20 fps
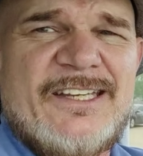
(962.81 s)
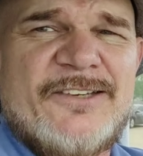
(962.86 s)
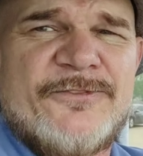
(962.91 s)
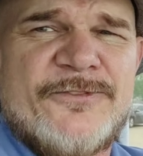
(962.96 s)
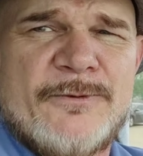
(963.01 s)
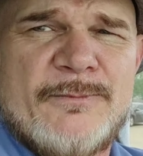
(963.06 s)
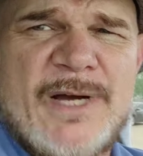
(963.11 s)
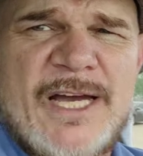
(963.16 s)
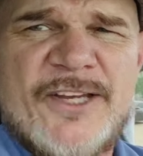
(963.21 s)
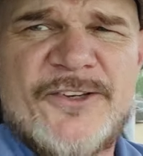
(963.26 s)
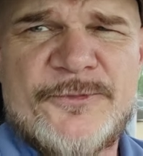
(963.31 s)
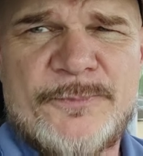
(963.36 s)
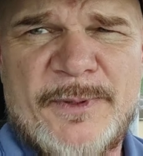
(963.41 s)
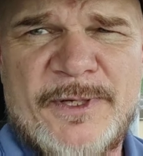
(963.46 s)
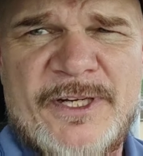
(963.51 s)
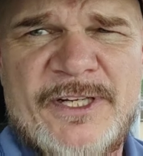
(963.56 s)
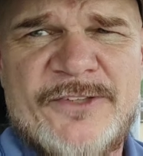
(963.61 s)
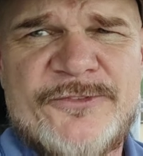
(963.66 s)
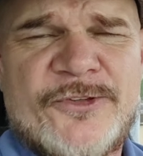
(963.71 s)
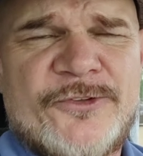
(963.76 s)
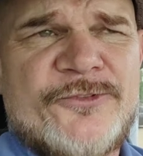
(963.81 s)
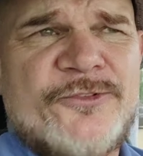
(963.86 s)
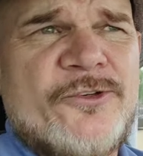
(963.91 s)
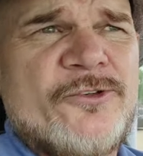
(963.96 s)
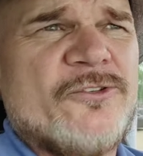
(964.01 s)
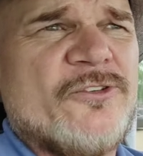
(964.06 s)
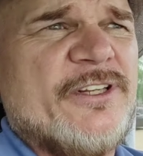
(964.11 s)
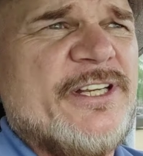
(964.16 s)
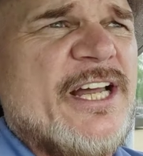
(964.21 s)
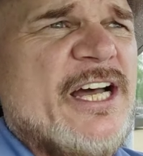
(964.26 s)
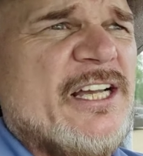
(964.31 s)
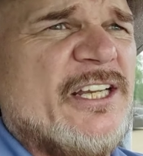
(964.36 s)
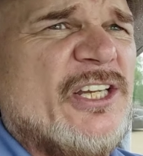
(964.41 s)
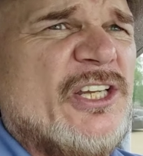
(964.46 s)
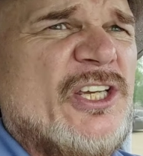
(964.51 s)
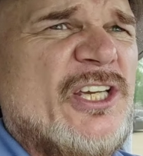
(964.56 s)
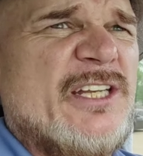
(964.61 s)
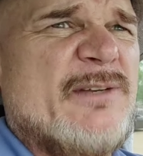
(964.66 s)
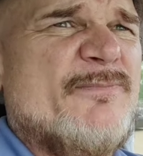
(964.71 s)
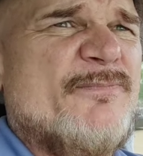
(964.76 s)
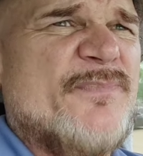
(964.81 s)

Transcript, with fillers: from my experience, it's usually not good.